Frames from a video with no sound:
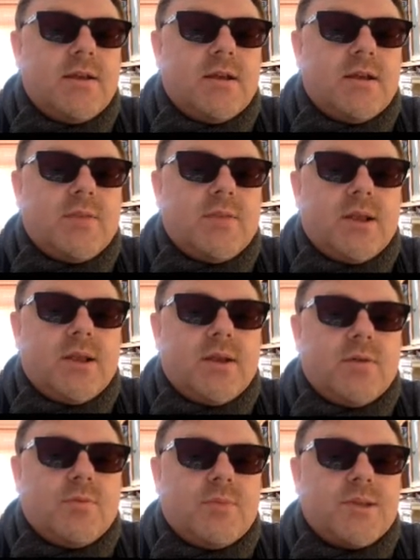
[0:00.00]
ich bin
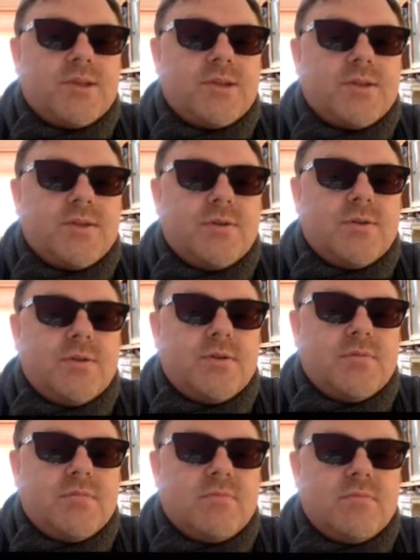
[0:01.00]
or bist du,
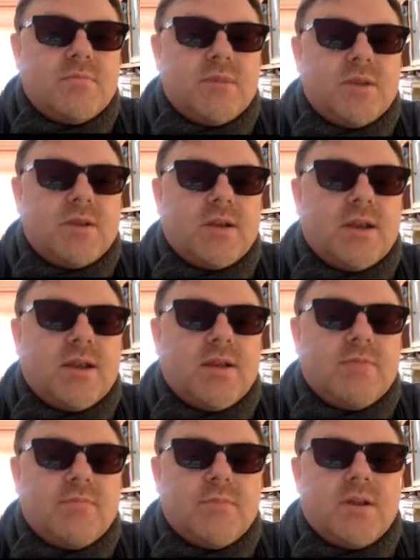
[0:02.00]
okay,
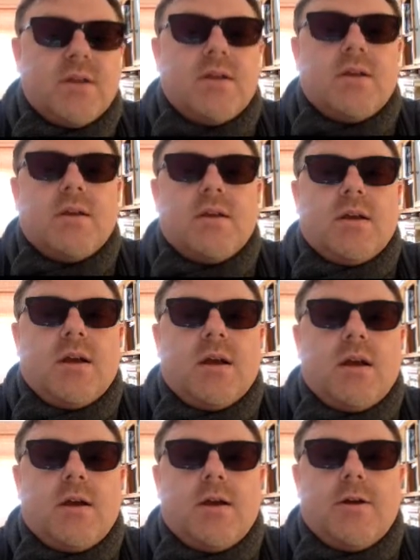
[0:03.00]

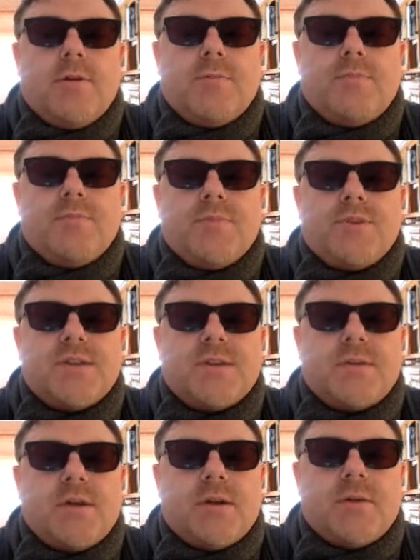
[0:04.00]
same
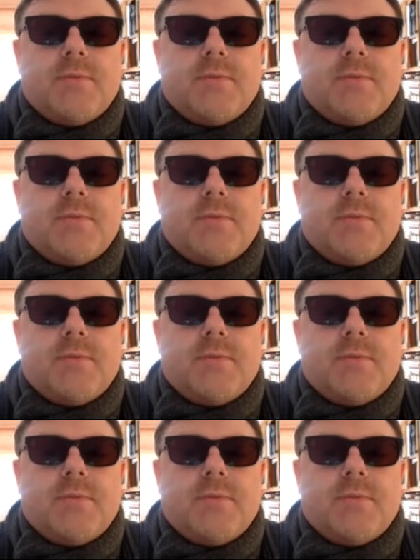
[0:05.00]
colour.